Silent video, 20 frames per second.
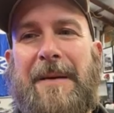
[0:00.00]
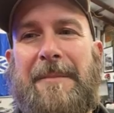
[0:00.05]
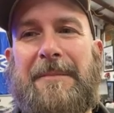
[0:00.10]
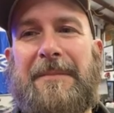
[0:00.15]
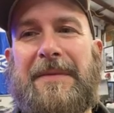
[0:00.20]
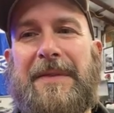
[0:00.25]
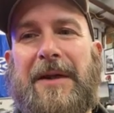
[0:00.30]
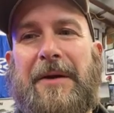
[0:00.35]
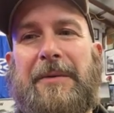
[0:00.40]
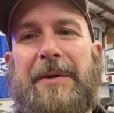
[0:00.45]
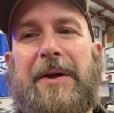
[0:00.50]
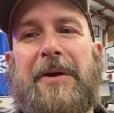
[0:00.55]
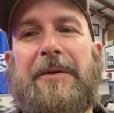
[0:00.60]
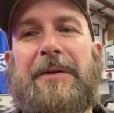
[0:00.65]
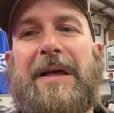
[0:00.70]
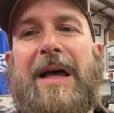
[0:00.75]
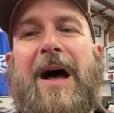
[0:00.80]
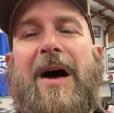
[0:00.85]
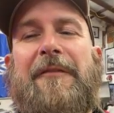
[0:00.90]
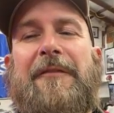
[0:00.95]
There we go.
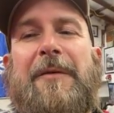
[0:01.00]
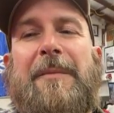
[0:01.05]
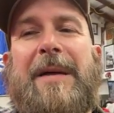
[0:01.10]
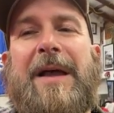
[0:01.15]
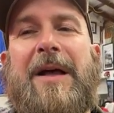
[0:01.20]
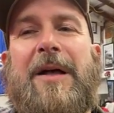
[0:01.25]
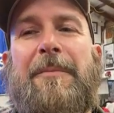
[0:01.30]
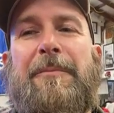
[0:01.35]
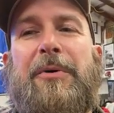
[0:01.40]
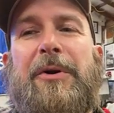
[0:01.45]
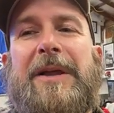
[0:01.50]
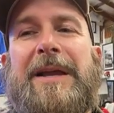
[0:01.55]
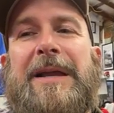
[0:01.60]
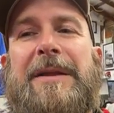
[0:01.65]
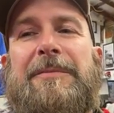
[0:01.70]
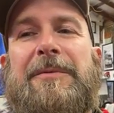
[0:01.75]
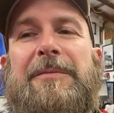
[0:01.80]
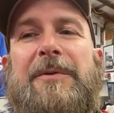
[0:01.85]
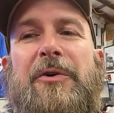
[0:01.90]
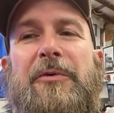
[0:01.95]
Alpha male, putting
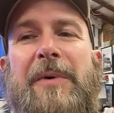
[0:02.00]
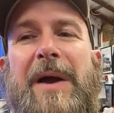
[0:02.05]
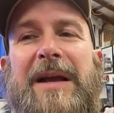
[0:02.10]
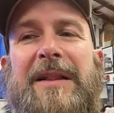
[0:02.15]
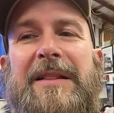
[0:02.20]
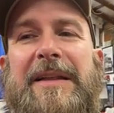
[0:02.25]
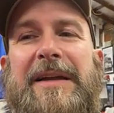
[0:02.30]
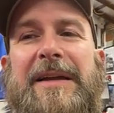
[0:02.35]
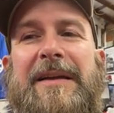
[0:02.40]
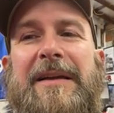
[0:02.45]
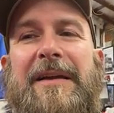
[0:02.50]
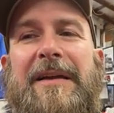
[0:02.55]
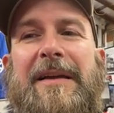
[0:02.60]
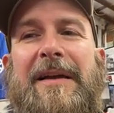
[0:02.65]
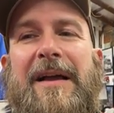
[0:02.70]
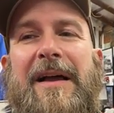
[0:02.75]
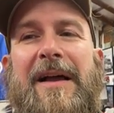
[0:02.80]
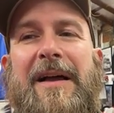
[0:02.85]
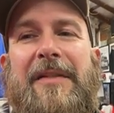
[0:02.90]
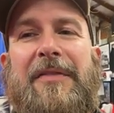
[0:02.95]
it correctly.
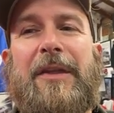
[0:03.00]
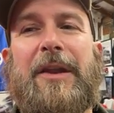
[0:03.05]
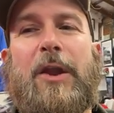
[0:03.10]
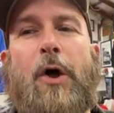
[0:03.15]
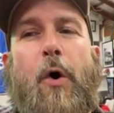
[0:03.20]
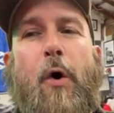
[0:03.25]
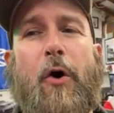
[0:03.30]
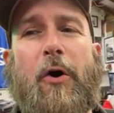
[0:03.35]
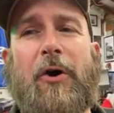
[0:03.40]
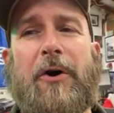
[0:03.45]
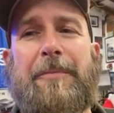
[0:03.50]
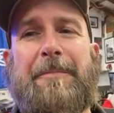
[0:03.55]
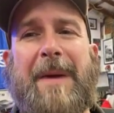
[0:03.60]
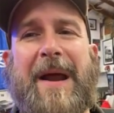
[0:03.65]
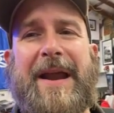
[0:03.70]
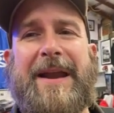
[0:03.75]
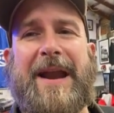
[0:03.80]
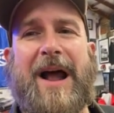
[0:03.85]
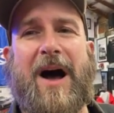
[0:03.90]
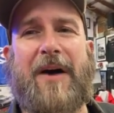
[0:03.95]
The Lord
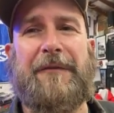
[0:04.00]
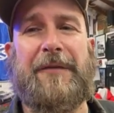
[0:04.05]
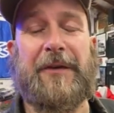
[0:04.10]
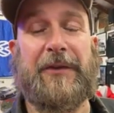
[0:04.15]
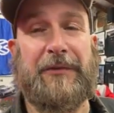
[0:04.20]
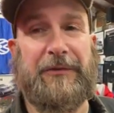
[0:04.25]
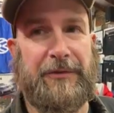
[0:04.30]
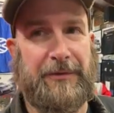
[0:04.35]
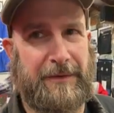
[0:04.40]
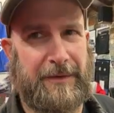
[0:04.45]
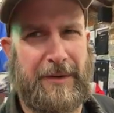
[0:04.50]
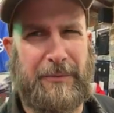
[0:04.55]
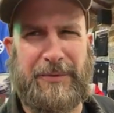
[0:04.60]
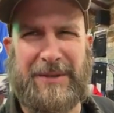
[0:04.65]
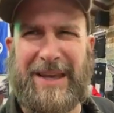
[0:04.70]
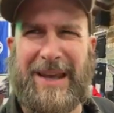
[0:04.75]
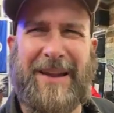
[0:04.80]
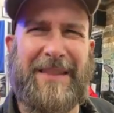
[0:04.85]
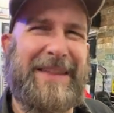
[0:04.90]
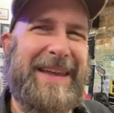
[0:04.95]
made Alphas. Was
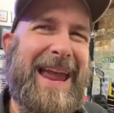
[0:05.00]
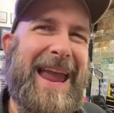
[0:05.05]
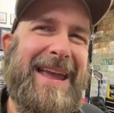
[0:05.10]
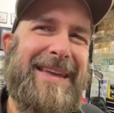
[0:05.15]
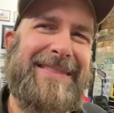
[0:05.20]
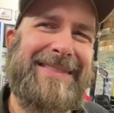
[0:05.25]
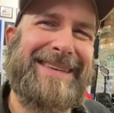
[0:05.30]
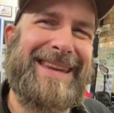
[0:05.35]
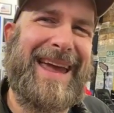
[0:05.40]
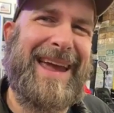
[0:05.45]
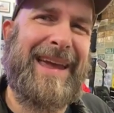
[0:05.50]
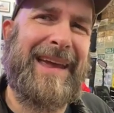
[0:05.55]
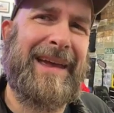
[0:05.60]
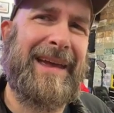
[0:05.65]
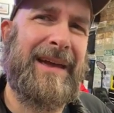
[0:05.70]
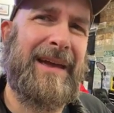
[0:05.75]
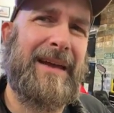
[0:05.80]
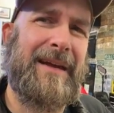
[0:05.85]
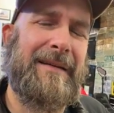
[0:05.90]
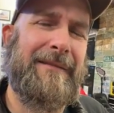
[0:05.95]
that on the 8th day,
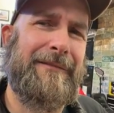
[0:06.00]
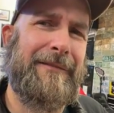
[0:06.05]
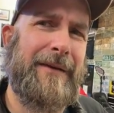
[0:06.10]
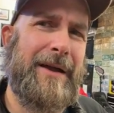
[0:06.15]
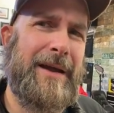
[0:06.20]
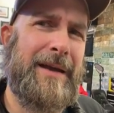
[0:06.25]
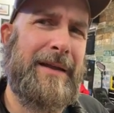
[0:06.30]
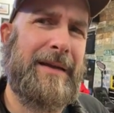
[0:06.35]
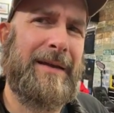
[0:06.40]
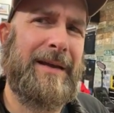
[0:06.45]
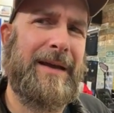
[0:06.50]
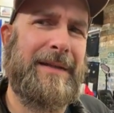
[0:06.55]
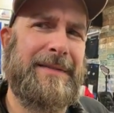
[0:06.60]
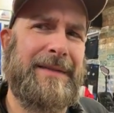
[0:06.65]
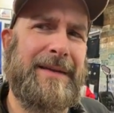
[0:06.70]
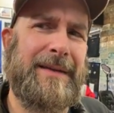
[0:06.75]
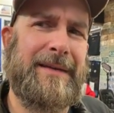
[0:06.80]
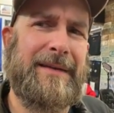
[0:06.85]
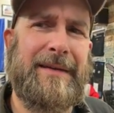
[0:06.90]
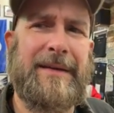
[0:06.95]
Fred? I
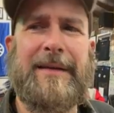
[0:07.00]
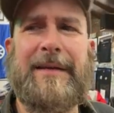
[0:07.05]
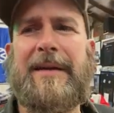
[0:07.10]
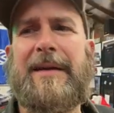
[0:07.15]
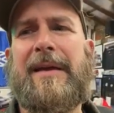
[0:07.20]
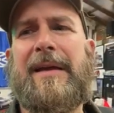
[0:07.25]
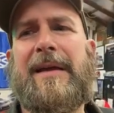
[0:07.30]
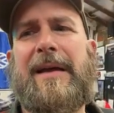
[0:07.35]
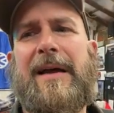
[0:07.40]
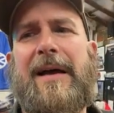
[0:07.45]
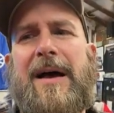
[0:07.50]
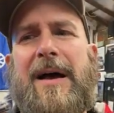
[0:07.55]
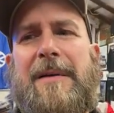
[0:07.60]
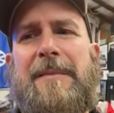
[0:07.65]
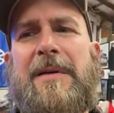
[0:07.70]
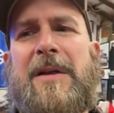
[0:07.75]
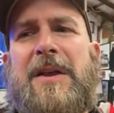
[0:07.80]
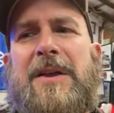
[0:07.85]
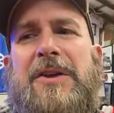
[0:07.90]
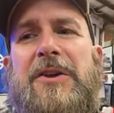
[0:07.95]
think.
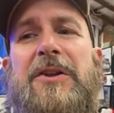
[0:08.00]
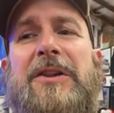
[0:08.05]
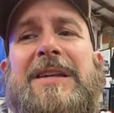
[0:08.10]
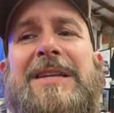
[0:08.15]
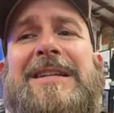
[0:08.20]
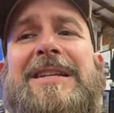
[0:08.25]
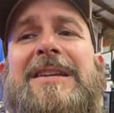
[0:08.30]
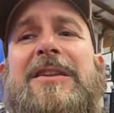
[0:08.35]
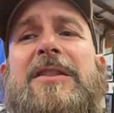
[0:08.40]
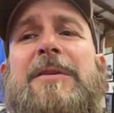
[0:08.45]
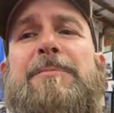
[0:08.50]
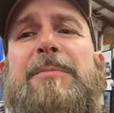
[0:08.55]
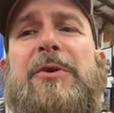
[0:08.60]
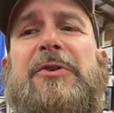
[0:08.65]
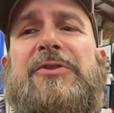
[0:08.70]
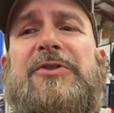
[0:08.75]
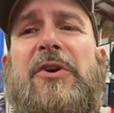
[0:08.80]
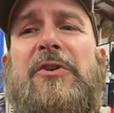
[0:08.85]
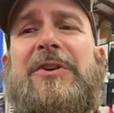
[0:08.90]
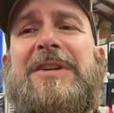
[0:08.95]
You listen to the
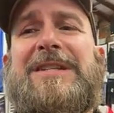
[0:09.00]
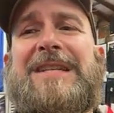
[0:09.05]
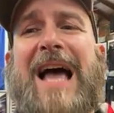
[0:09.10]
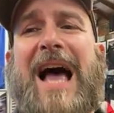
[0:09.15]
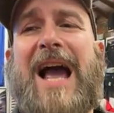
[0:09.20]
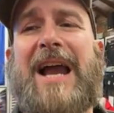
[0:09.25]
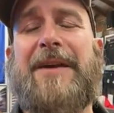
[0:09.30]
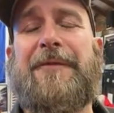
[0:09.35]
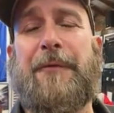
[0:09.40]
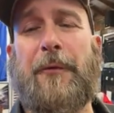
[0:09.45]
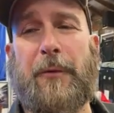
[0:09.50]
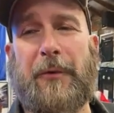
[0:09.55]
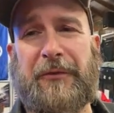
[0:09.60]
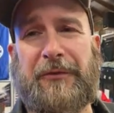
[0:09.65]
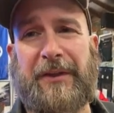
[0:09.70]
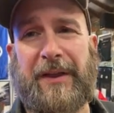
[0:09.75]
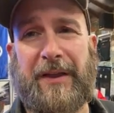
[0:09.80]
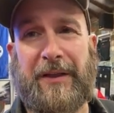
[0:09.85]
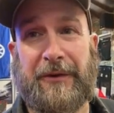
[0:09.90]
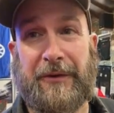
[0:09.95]
Busso design
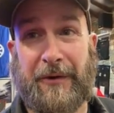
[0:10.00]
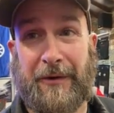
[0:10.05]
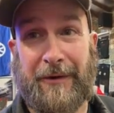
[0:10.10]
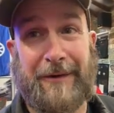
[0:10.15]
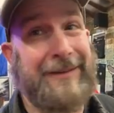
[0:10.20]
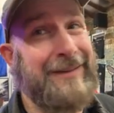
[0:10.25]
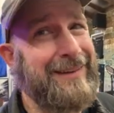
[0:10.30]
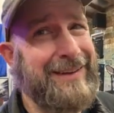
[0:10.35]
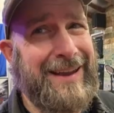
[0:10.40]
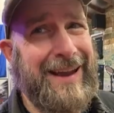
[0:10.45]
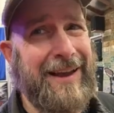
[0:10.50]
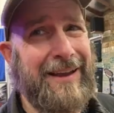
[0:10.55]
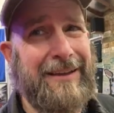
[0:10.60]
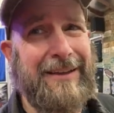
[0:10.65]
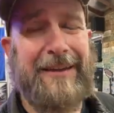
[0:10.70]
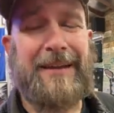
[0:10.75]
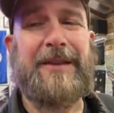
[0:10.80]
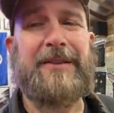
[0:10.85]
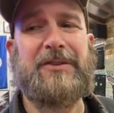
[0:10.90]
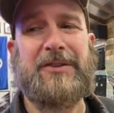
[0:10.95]
4-cylinder. Yeah,
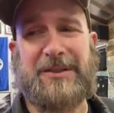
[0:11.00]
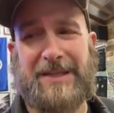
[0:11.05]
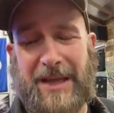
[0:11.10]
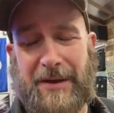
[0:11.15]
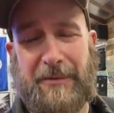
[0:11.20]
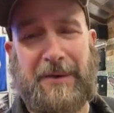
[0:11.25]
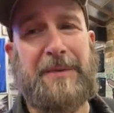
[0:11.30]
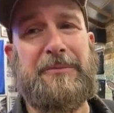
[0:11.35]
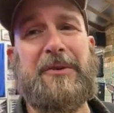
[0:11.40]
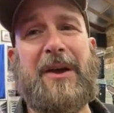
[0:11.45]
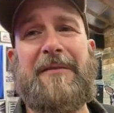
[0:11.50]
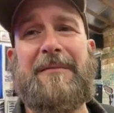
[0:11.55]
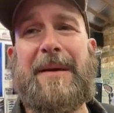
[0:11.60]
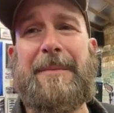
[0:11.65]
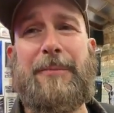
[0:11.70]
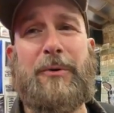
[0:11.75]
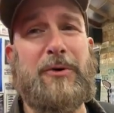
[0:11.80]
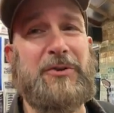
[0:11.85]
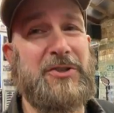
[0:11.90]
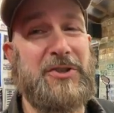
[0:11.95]
just like when I'm driving my
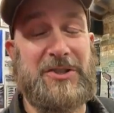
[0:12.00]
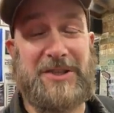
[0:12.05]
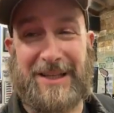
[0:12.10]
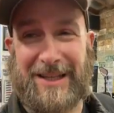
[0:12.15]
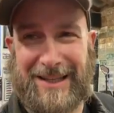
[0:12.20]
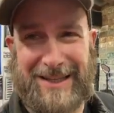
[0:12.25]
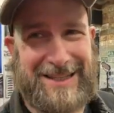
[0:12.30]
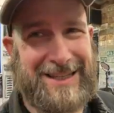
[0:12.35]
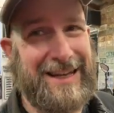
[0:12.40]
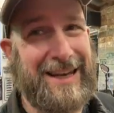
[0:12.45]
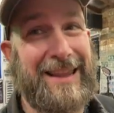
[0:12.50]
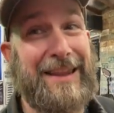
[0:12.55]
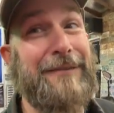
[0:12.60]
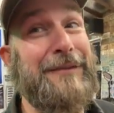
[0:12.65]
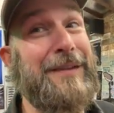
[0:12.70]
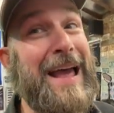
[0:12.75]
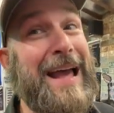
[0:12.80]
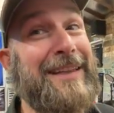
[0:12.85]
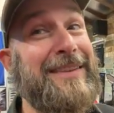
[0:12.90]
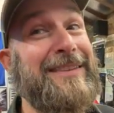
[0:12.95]
Porsches, you listen to the
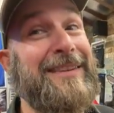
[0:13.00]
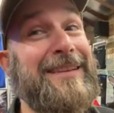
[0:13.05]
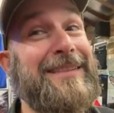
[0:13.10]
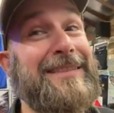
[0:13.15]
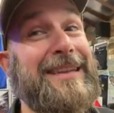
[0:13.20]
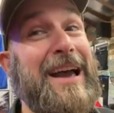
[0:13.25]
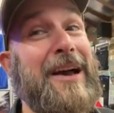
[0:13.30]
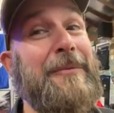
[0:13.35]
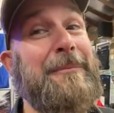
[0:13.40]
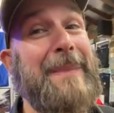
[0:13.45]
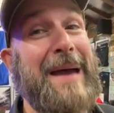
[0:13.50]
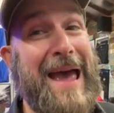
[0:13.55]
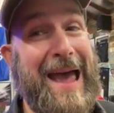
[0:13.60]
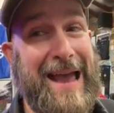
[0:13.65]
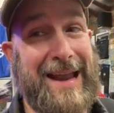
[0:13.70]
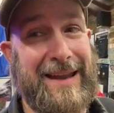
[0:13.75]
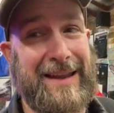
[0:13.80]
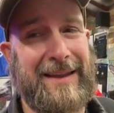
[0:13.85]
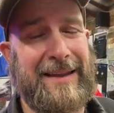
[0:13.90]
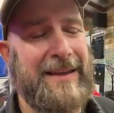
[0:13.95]
flat 6 out
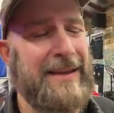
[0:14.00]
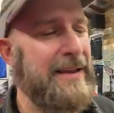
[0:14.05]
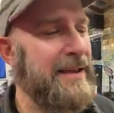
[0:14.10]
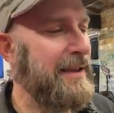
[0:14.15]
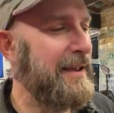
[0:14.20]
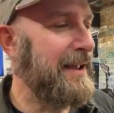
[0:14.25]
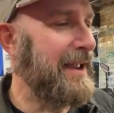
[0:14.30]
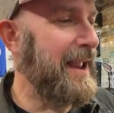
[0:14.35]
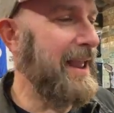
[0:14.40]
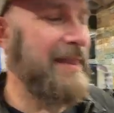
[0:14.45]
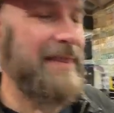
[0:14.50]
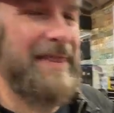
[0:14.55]
back. And